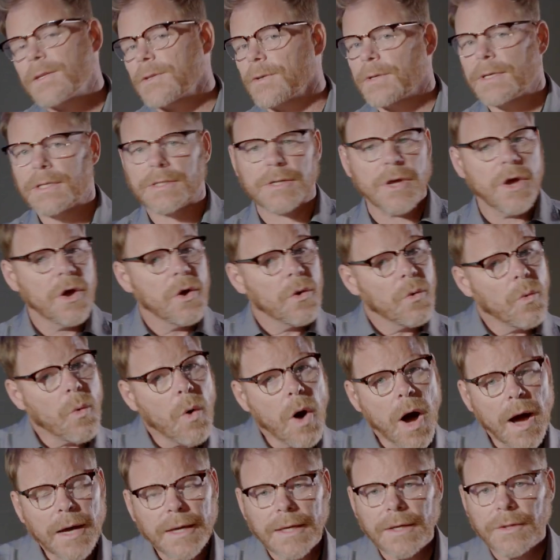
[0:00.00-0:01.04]
So he's
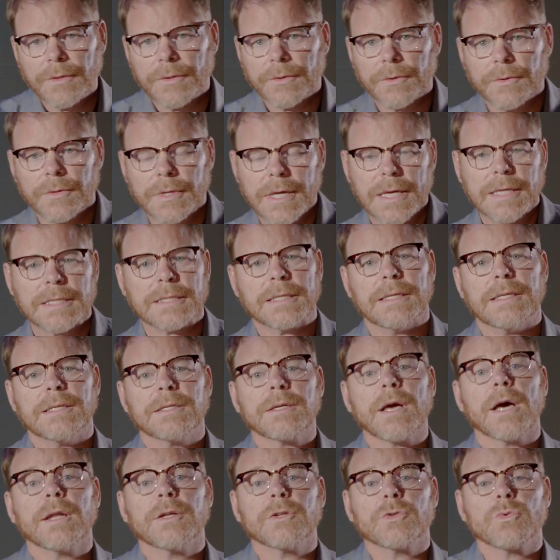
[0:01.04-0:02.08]
walking through this, and he's
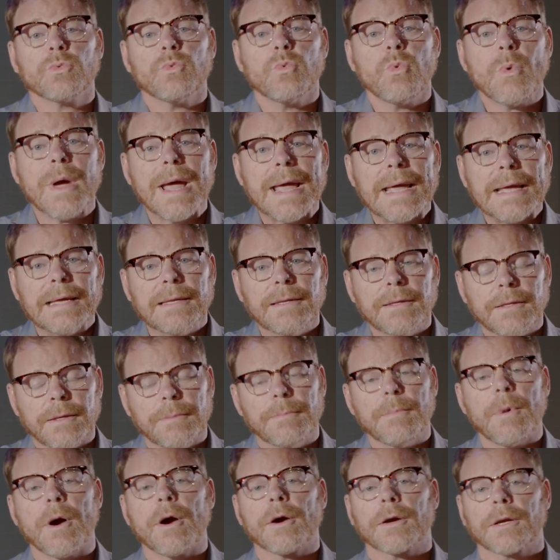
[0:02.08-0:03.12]
on his way to the
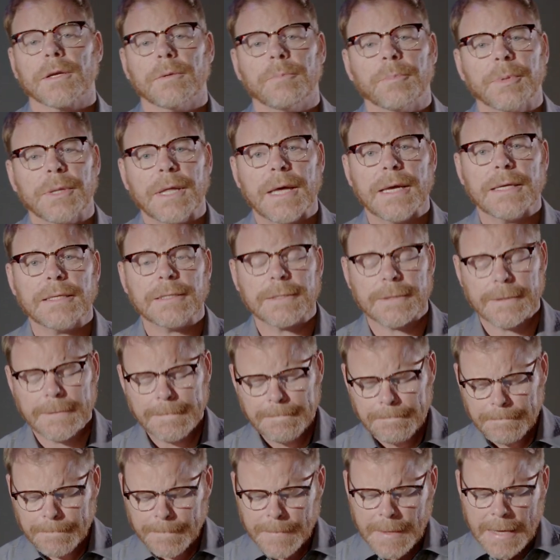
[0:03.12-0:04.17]
marketplace,
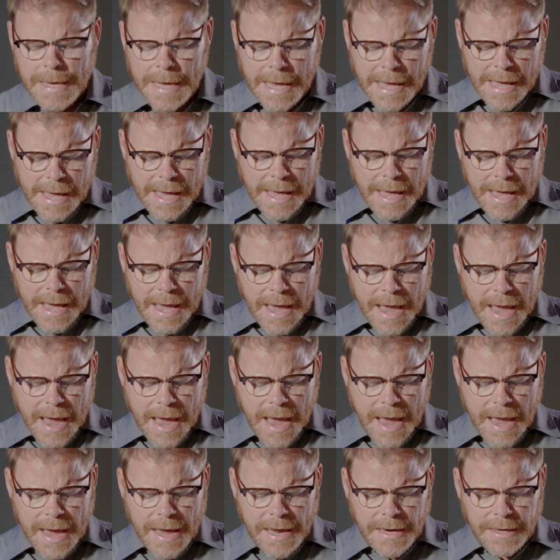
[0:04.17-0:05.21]

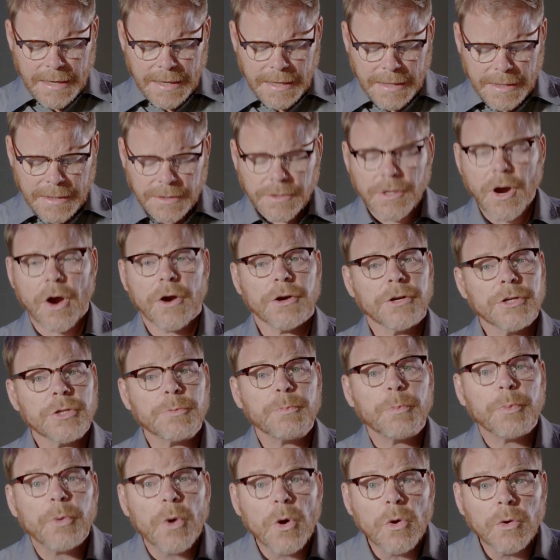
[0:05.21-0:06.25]
and his heart is
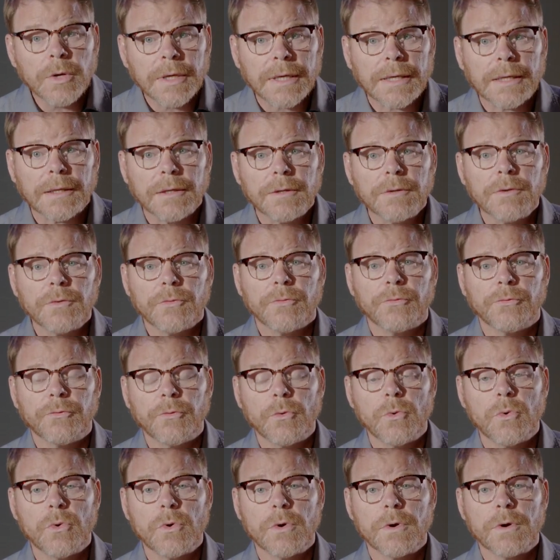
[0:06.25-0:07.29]
broken
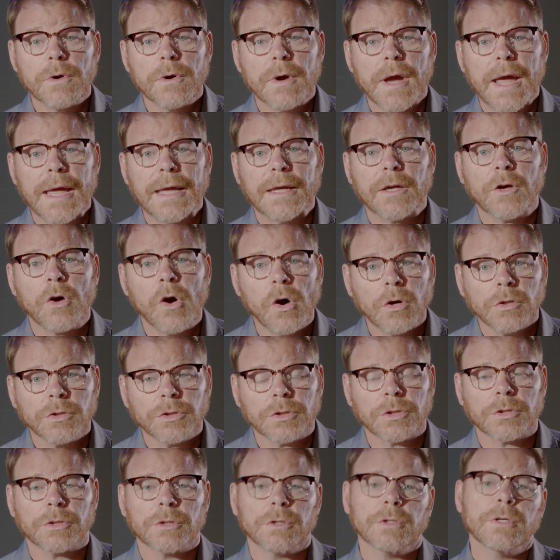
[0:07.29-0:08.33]
for a
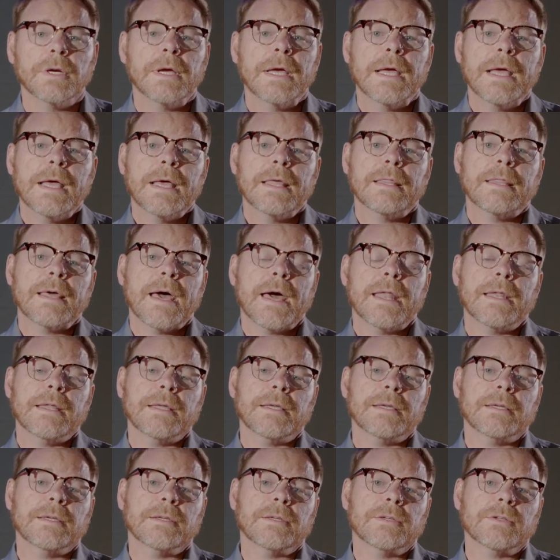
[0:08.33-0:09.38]
culture that
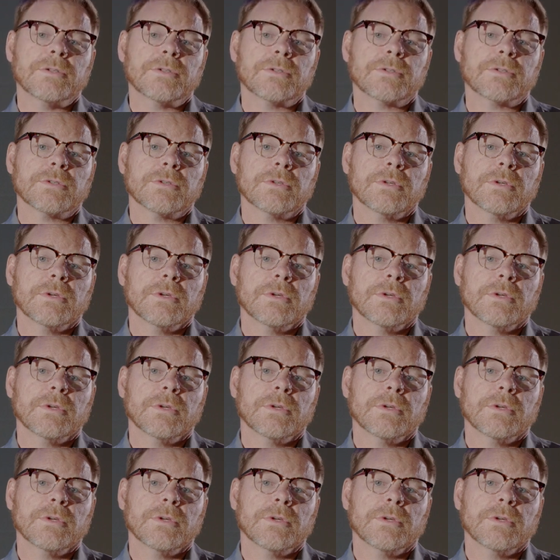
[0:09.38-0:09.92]
is